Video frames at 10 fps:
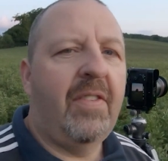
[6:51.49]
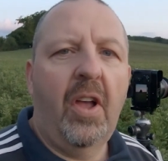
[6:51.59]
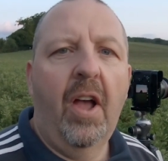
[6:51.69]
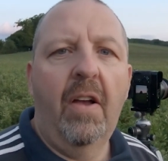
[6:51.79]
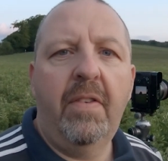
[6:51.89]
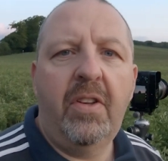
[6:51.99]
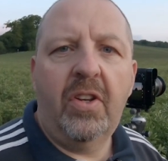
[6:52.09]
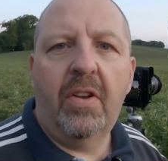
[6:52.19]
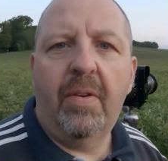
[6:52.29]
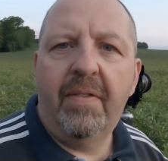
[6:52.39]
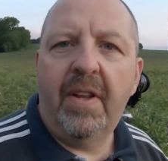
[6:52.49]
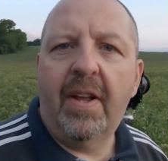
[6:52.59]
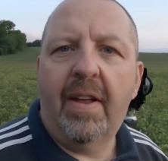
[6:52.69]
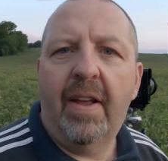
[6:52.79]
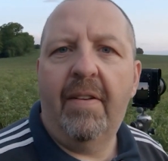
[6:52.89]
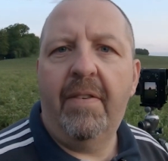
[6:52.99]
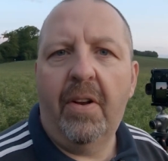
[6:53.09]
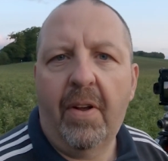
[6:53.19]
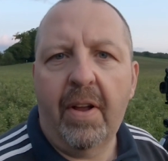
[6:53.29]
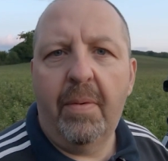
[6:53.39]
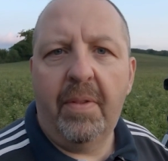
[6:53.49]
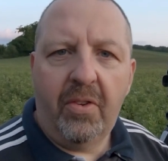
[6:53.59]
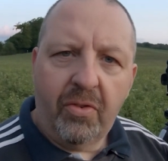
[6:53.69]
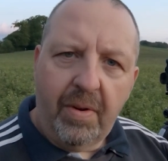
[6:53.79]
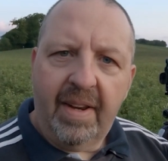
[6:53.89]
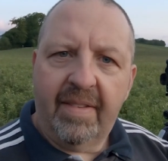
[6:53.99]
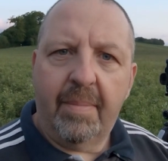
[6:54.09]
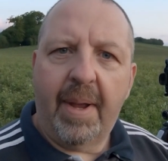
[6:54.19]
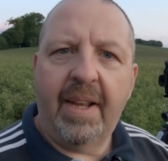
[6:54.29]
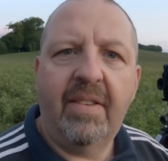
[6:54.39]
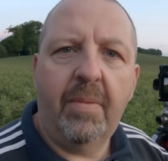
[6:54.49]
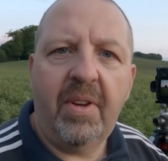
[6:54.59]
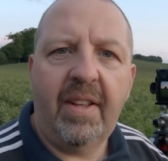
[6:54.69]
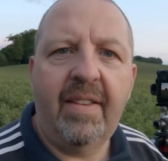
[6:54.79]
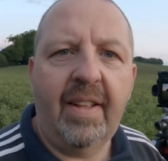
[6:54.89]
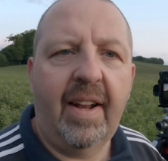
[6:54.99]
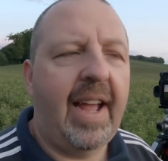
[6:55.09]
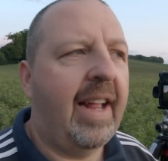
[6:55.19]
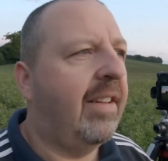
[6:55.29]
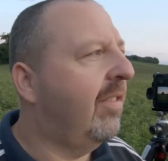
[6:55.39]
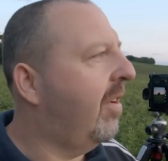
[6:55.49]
curvature, if you like, with the tree as the main subject in the land.